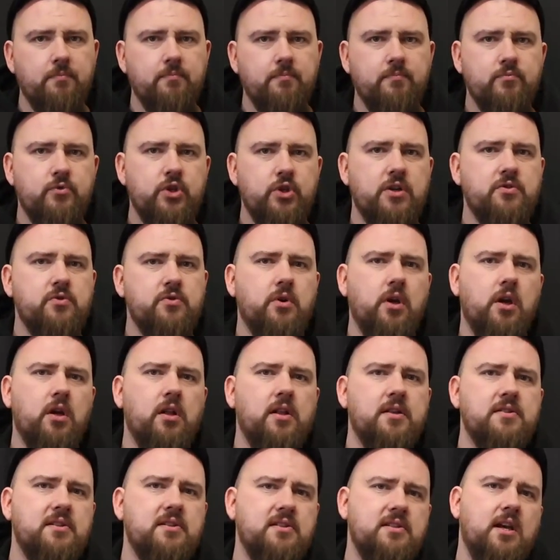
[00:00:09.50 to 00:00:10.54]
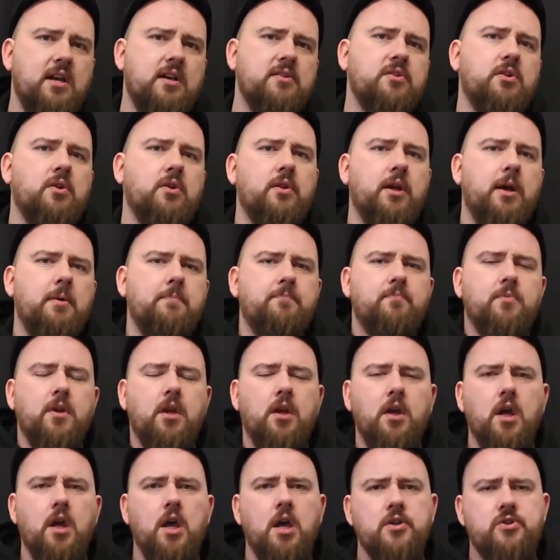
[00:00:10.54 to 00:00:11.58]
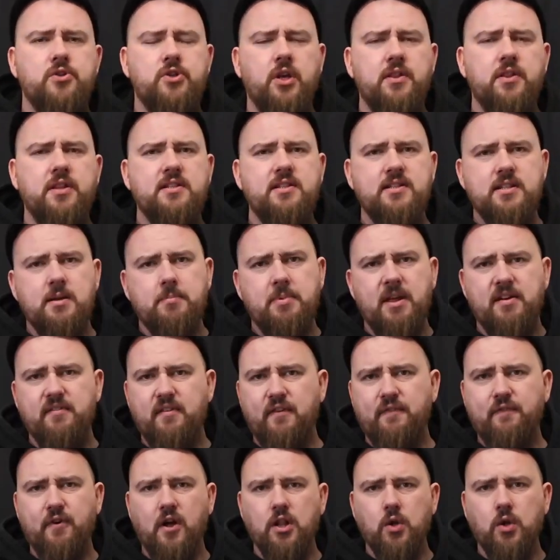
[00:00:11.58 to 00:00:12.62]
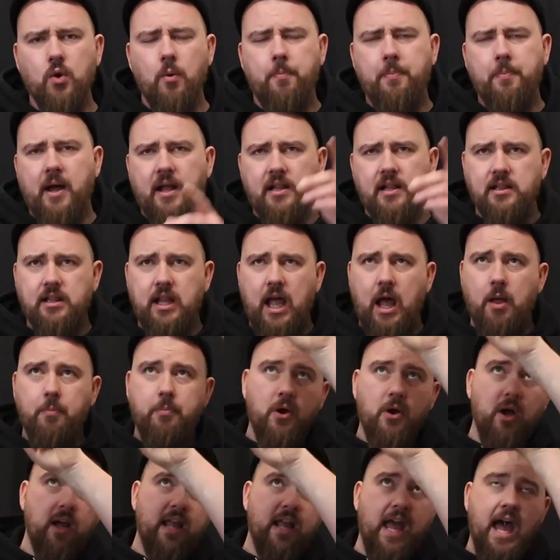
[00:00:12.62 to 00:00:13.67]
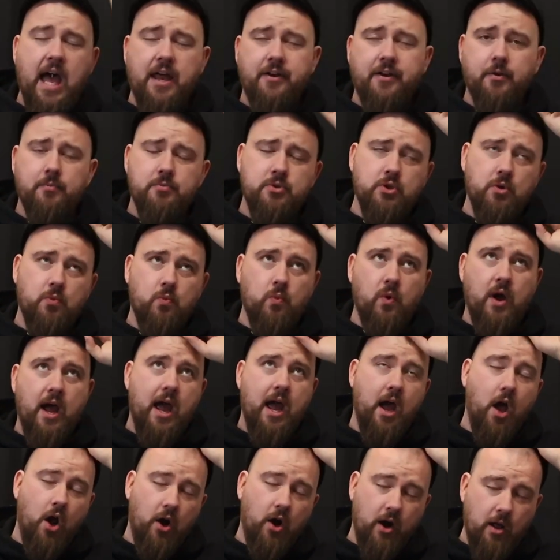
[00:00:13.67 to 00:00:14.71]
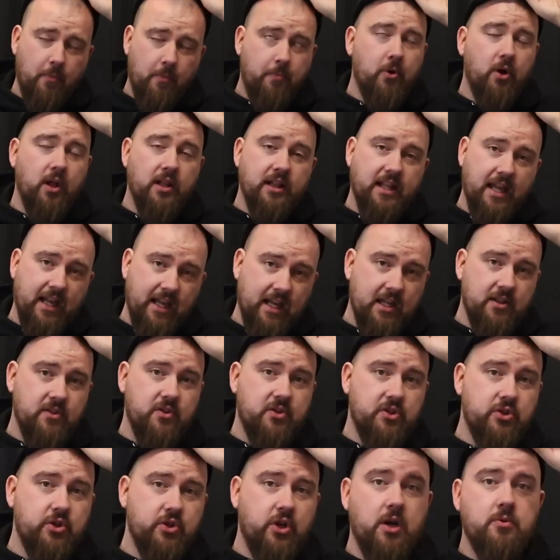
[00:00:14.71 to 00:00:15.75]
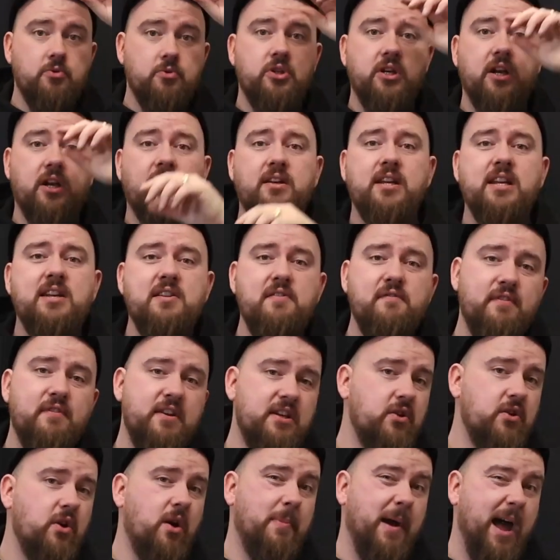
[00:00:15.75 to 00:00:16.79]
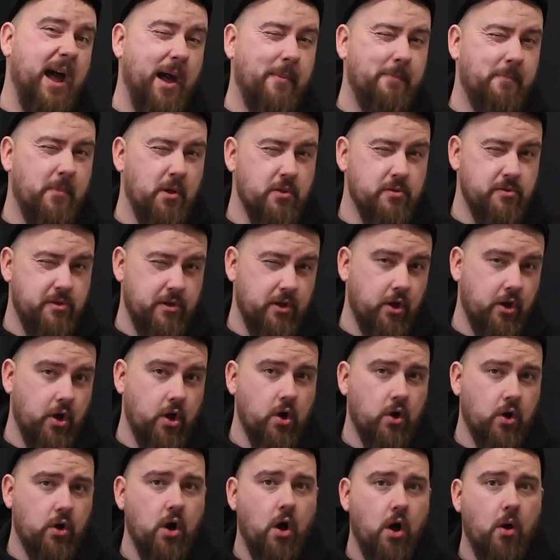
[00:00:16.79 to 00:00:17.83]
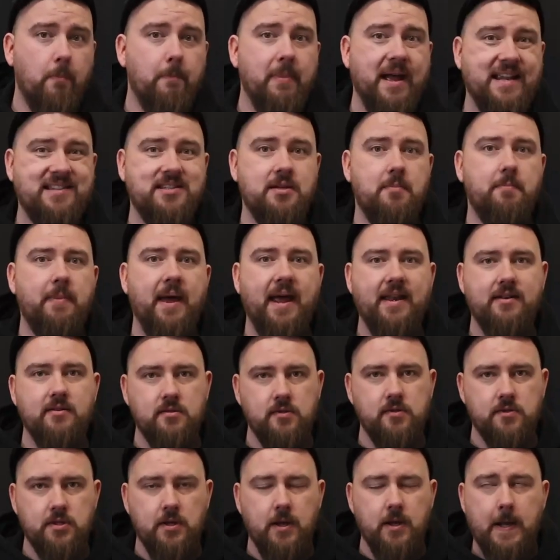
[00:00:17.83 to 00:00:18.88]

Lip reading: Jason Kirklees Guitar School here. So this is a bit of a follow-up. I'll put a card up somewhere, or I'll put a link in the description. I did a video about a month ago called Better Bends,